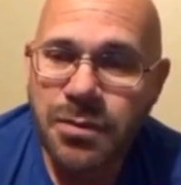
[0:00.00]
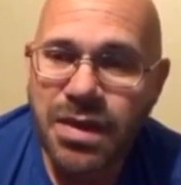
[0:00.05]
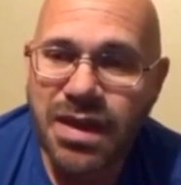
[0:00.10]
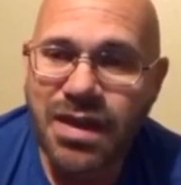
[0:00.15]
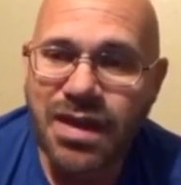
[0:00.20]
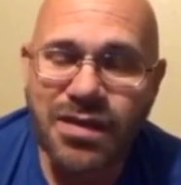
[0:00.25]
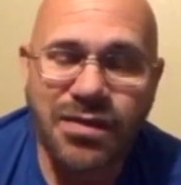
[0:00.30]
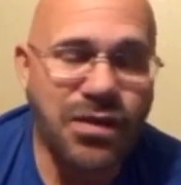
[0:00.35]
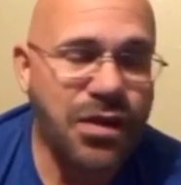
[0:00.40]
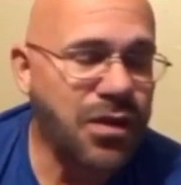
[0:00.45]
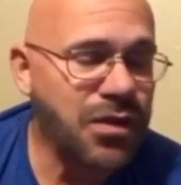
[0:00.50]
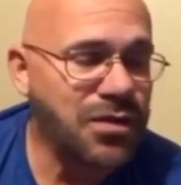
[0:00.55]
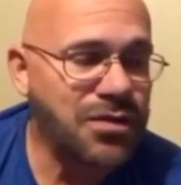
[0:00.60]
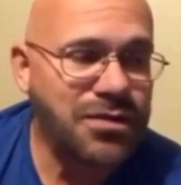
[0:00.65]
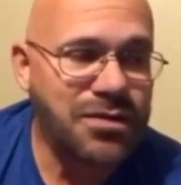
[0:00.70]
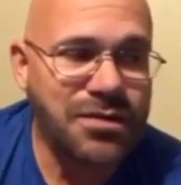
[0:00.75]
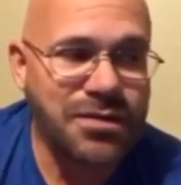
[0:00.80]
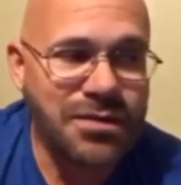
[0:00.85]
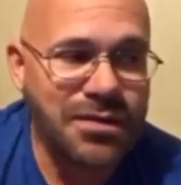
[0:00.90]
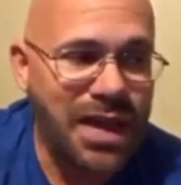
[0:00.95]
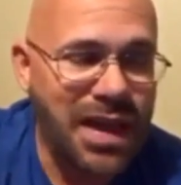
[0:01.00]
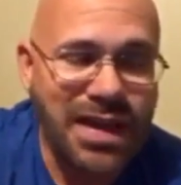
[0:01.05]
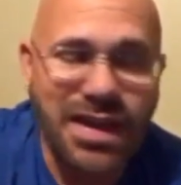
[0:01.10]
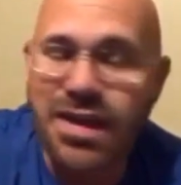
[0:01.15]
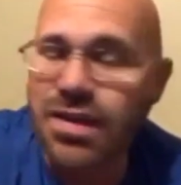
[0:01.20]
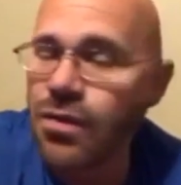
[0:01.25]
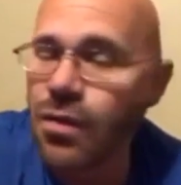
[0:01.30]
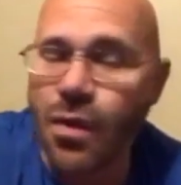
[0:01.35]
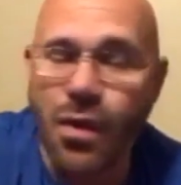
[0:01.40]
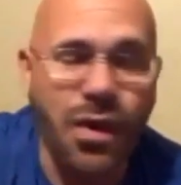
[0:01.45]
because they're
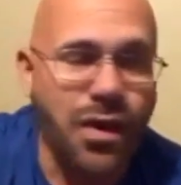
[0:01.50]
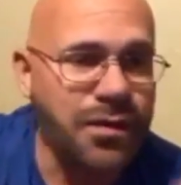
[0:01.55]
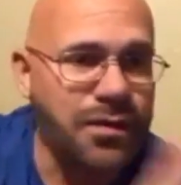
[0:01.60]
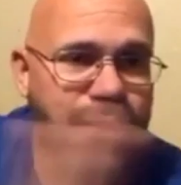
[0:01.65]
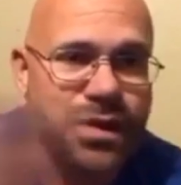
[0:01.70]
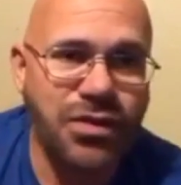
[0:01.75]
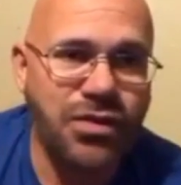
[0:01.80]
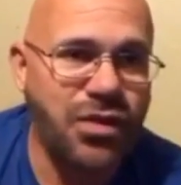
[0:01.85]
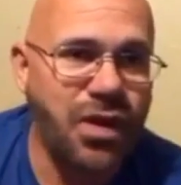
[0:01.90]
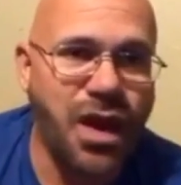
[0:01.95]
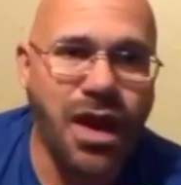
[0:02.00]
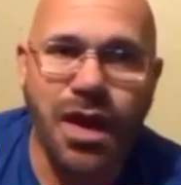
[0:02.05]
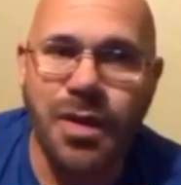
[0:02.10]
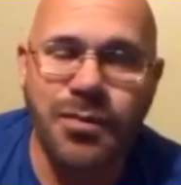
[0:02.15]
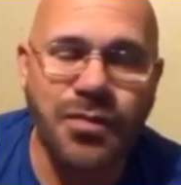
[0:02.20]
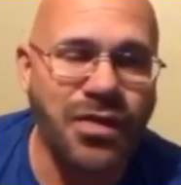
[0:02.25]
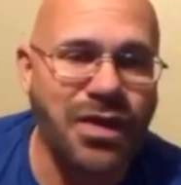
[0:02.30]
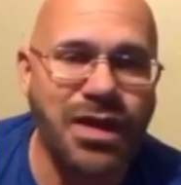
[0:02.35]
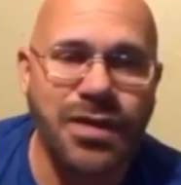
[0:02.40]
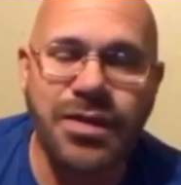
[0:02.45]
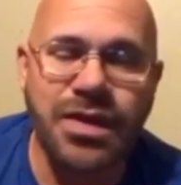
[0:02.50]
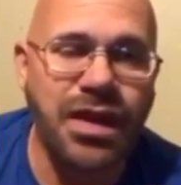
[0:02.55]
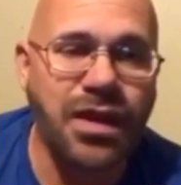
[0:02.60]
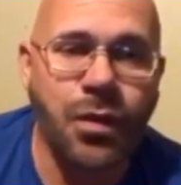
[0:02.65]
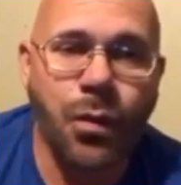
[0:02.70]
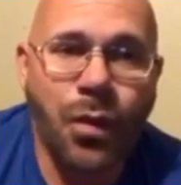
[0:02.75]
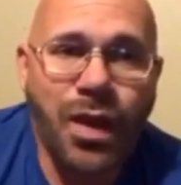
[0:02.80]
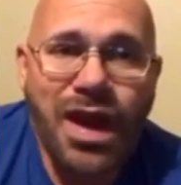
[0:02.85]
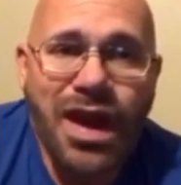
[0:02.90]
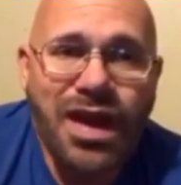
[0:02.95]
taking all of the jobs and everything
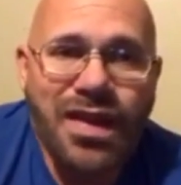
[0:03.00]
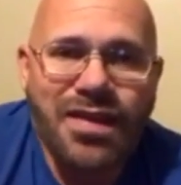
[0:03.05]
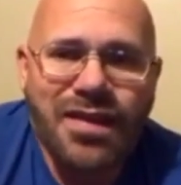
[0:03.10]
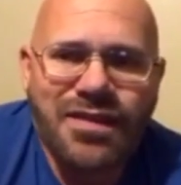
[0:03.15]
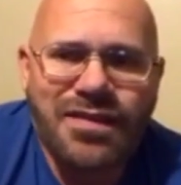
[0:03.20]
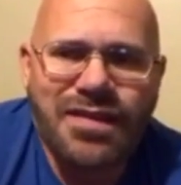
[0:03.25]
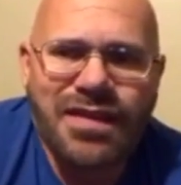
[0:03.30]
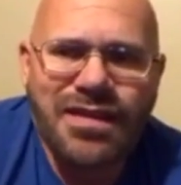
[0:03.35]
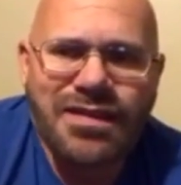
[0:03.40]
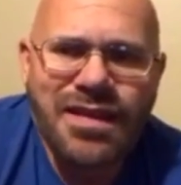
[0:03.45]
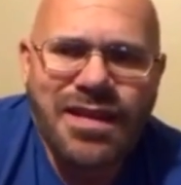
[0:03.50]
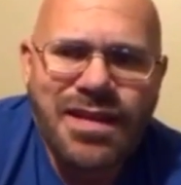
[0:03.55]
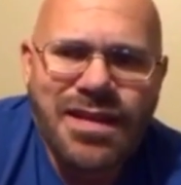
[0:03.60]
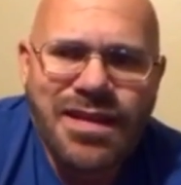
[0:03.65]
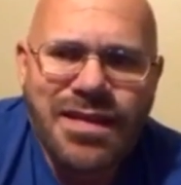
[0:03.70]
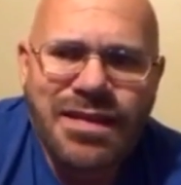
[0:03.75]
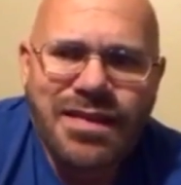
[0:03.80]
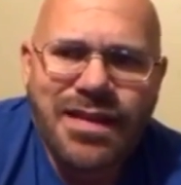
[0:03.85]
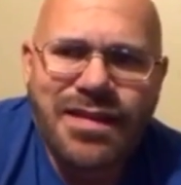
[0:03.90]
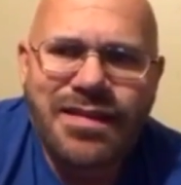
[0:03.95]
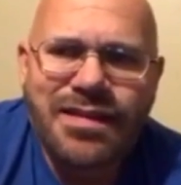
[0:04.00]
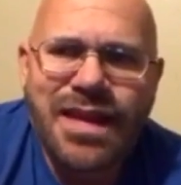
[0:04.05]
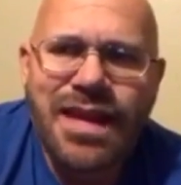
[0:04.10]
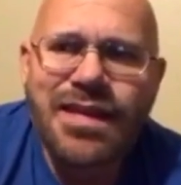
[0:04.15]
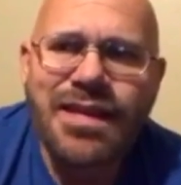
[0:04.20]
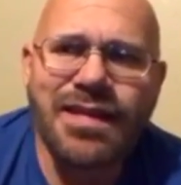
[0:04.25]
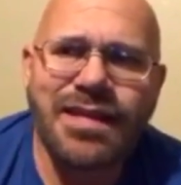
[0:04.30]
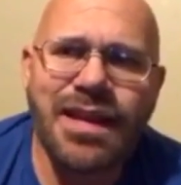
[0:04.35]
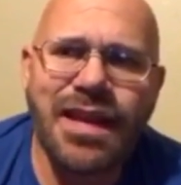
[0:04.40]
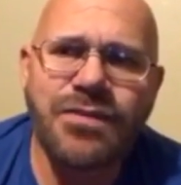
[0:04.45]
away. This
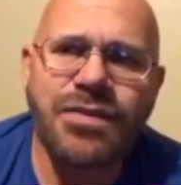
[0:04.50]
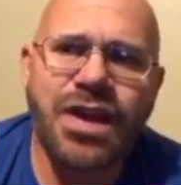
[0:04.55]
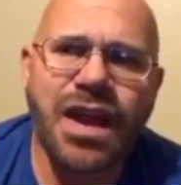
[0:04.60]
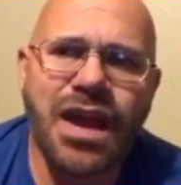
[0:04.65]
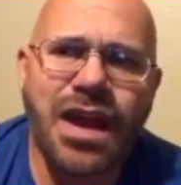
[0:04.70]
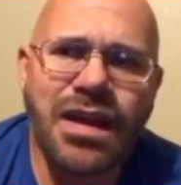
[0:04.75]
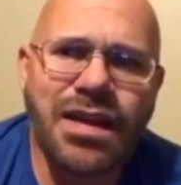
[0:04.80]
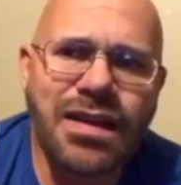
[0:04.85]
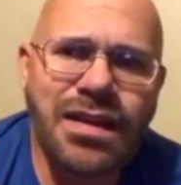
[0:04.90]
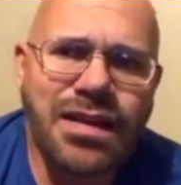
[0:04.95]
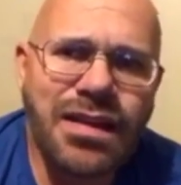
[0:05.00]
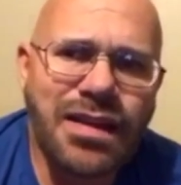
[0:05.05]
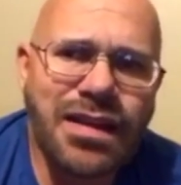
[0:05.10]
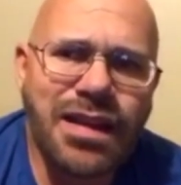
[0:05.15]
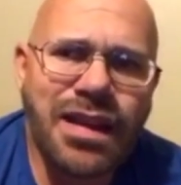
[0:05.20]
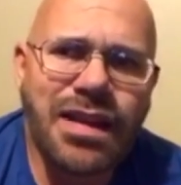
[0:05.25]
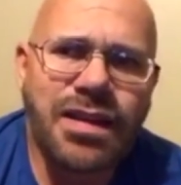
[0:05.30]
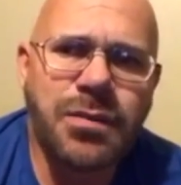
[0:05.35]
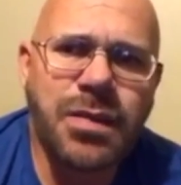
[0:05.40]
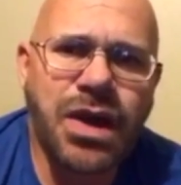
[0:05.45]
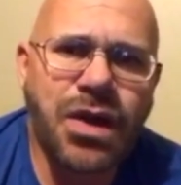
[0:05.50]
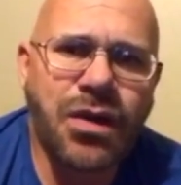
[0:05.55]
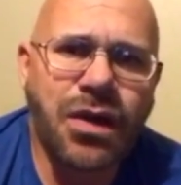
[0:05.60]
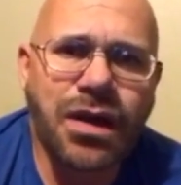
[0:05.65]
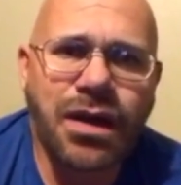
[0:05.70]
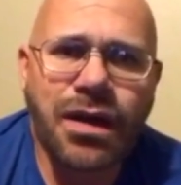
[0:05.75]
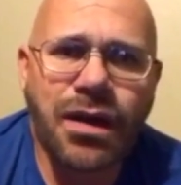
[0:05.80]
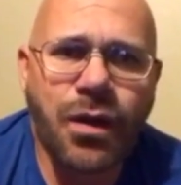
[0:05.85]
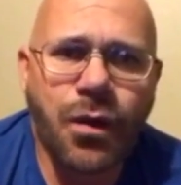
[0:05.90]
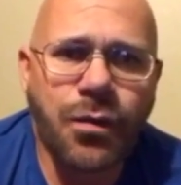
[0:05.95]
thing that they've done in
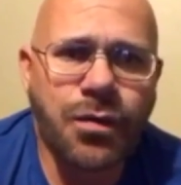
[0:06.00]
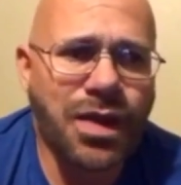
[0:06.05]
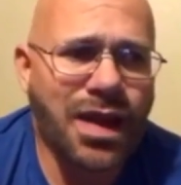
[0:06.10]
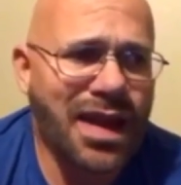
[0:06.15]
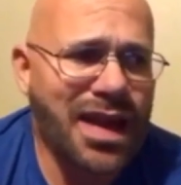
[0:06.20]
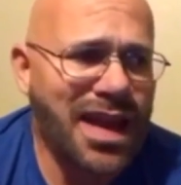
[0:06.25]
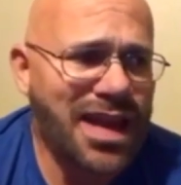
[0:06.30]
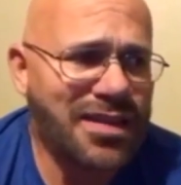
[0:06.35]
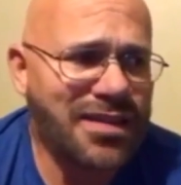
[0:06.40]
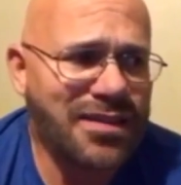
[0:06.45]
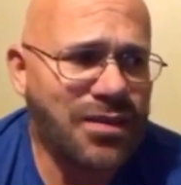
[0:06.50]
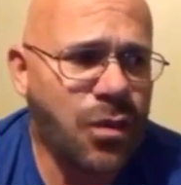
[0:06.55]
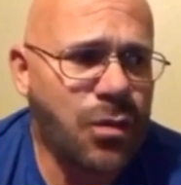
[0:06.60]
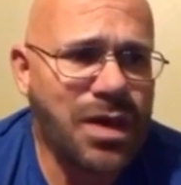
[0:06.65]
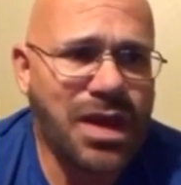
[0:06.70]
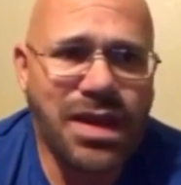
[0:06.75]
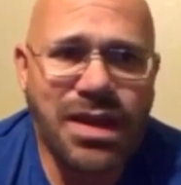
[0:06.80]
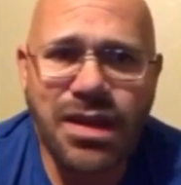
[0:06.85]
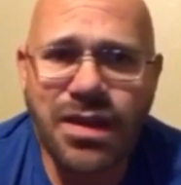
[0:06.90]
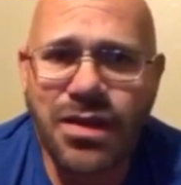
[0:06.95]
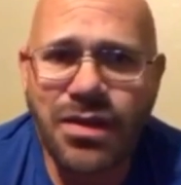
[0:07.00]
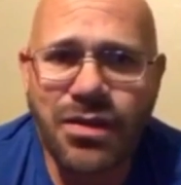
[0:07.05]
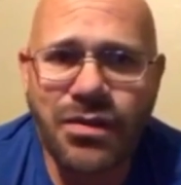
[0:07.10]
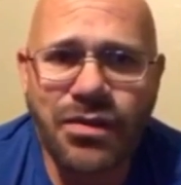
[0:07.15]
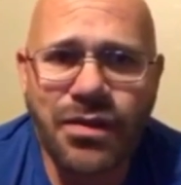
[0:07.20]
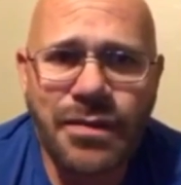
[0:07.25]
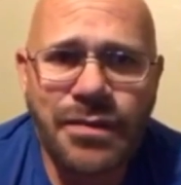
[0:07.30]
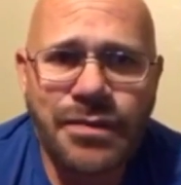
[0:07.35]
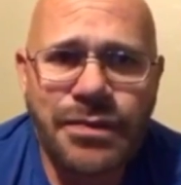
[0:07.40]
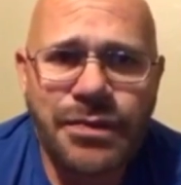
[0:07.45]
America over the last so many
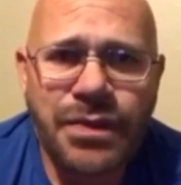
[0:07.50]
years,